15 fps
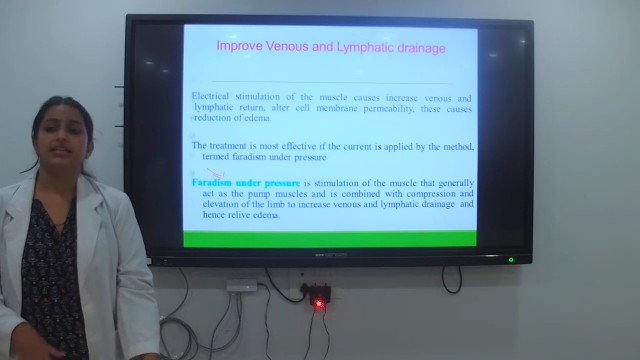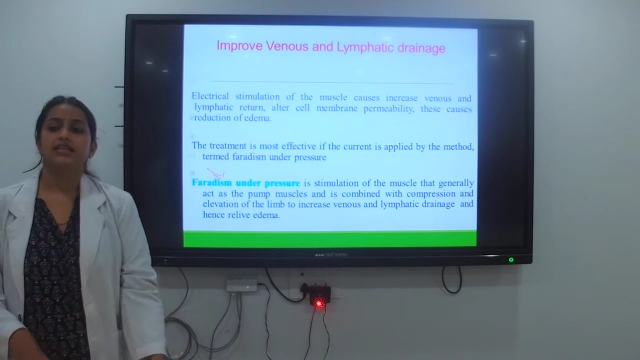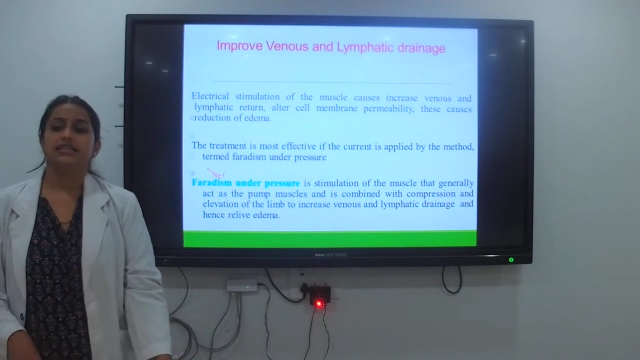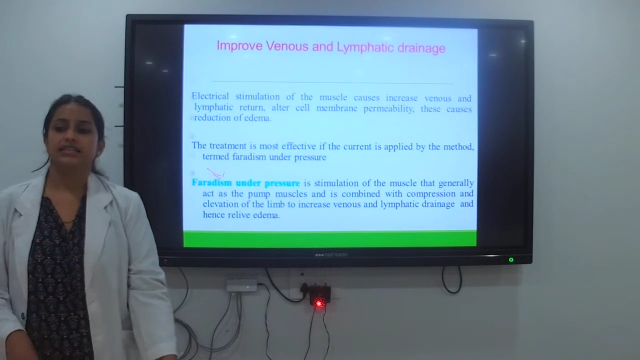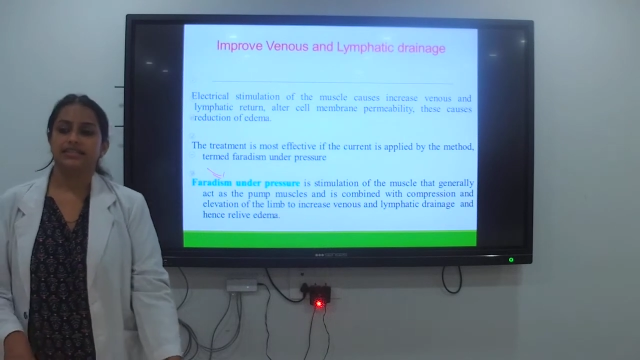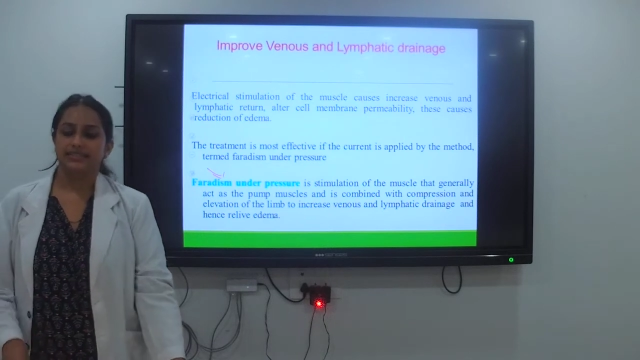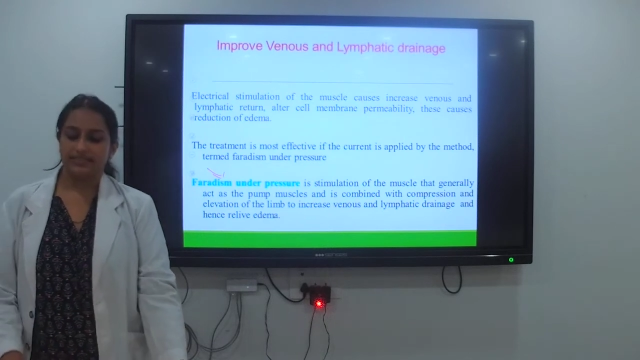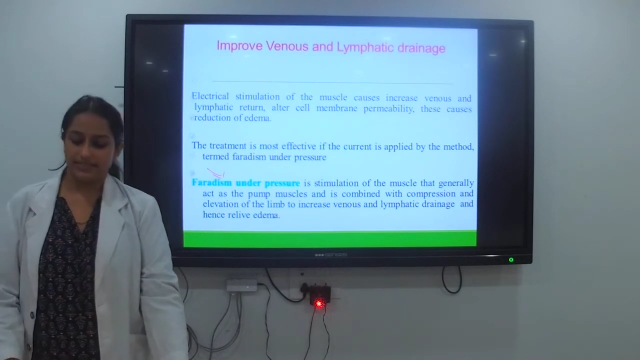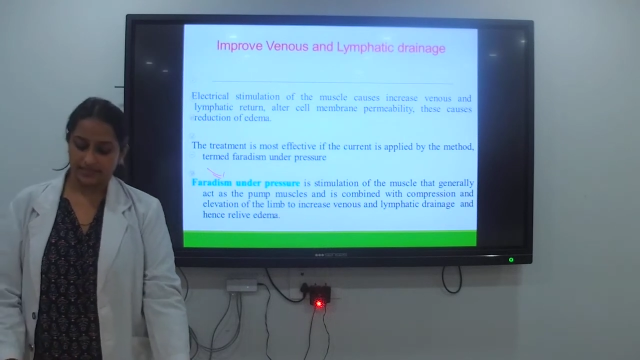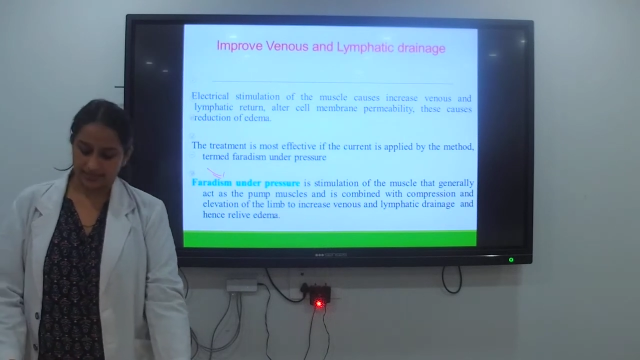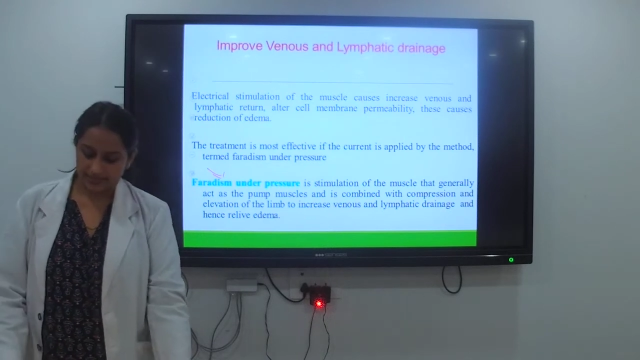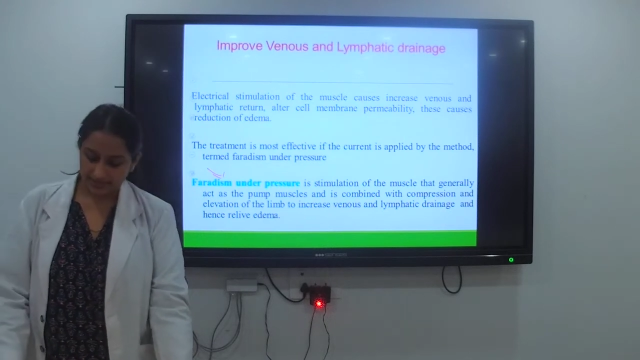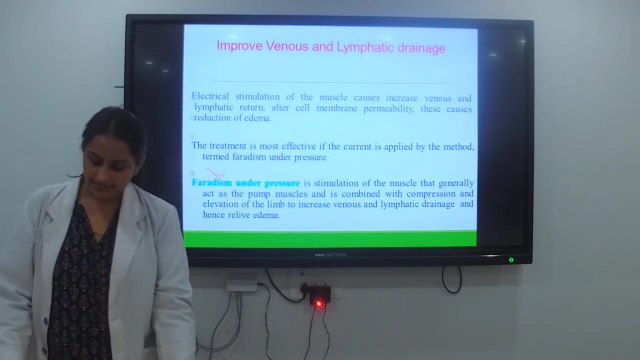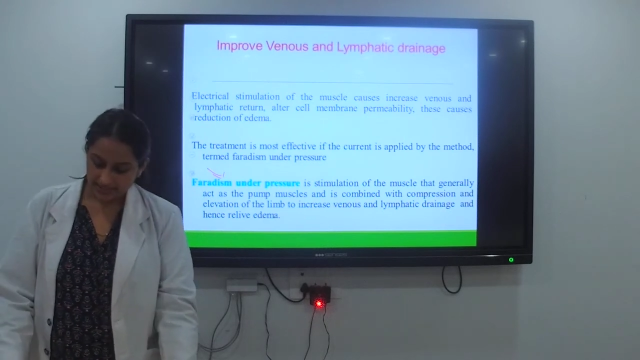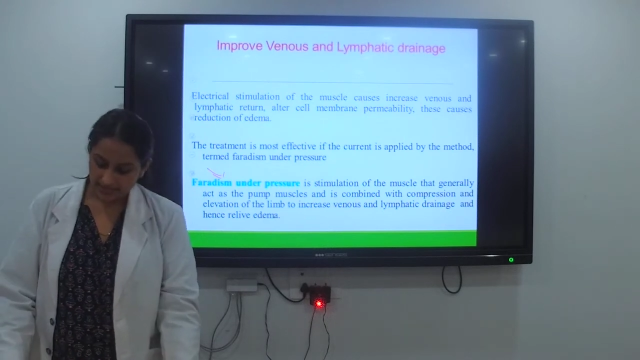It
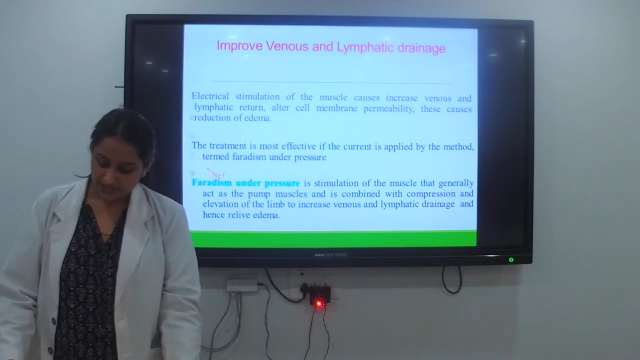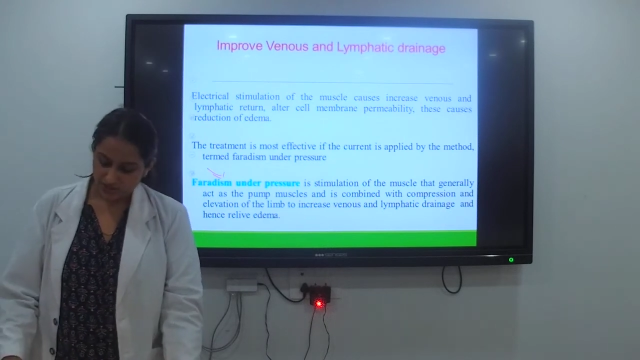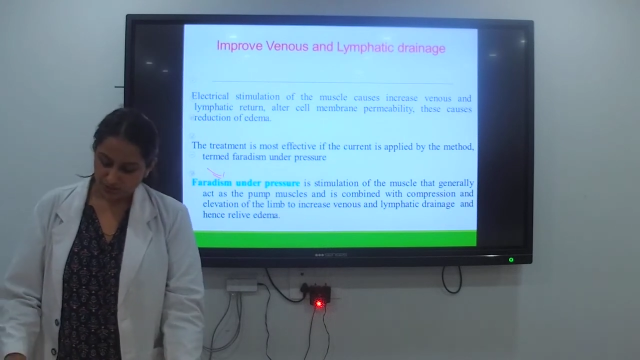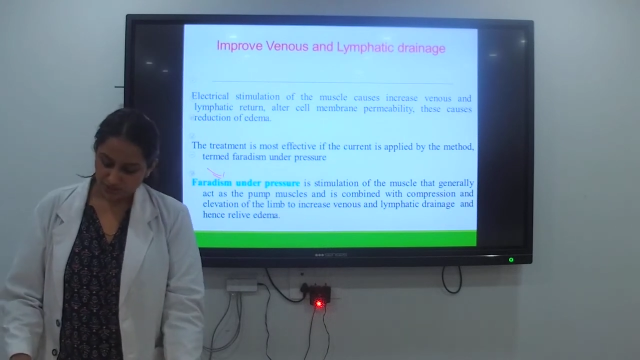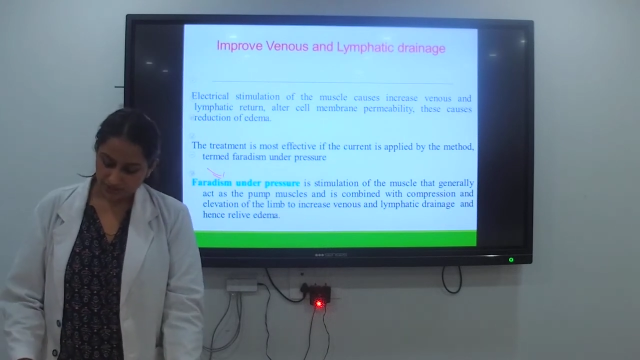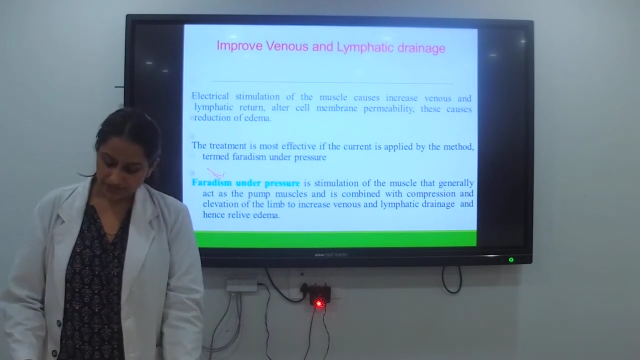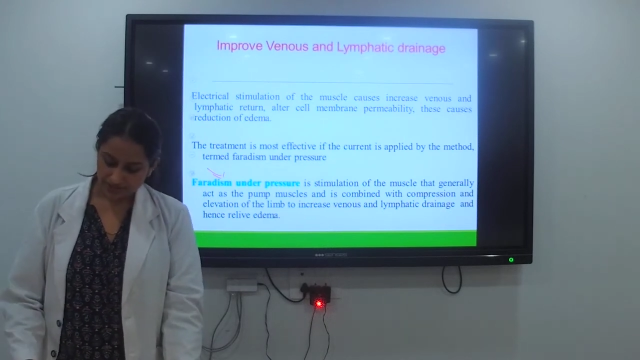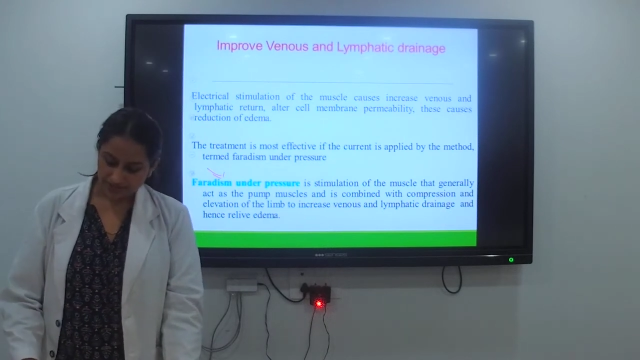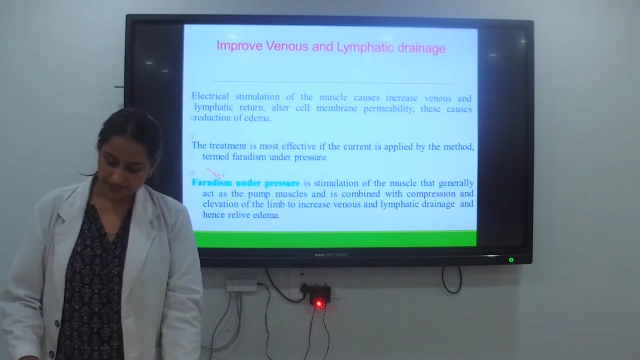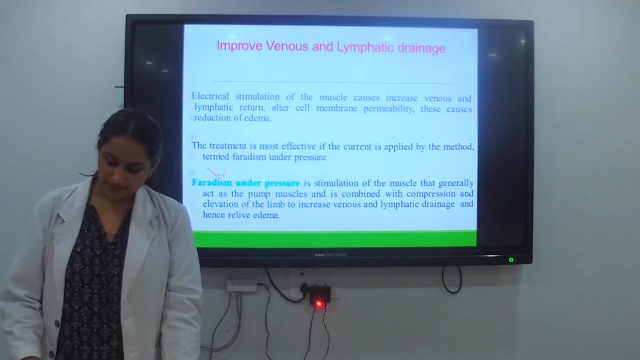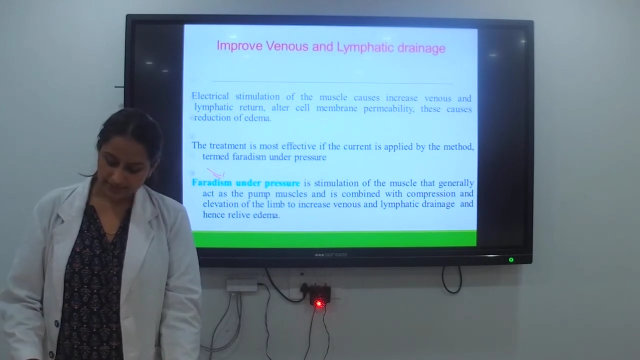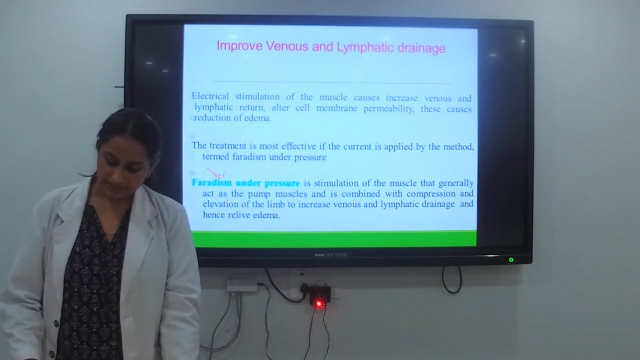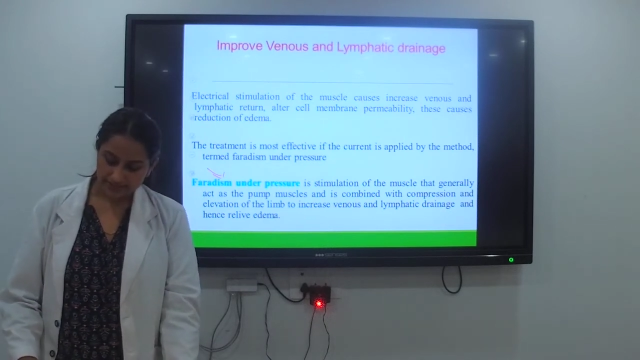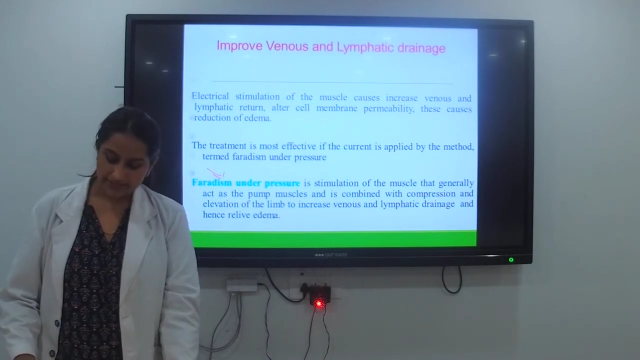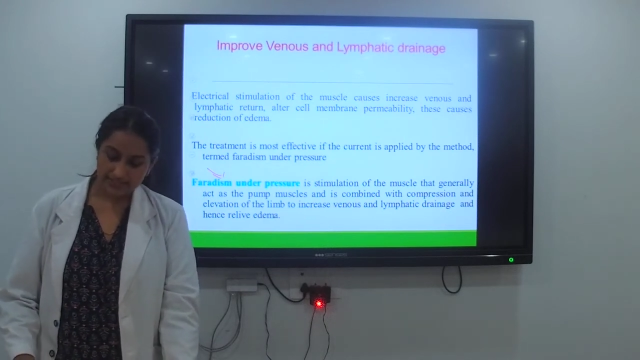does,
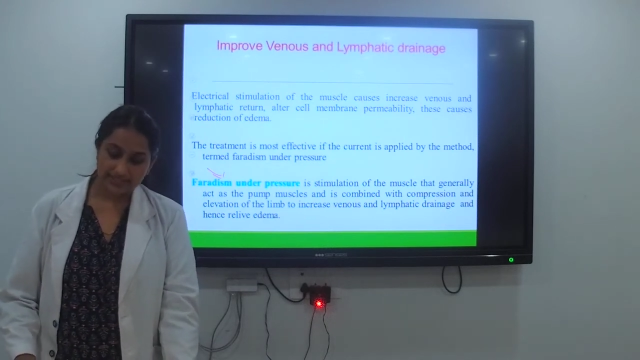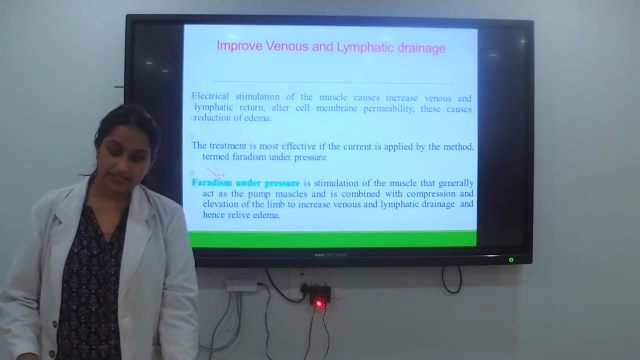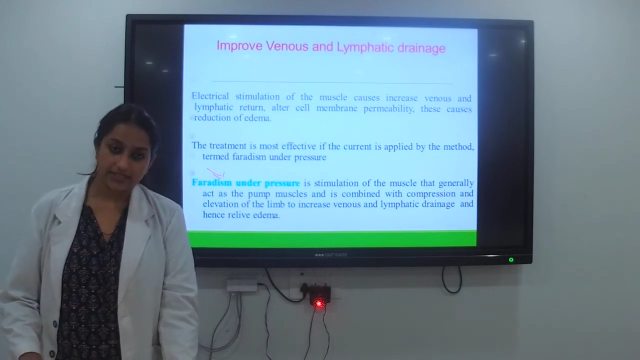especially it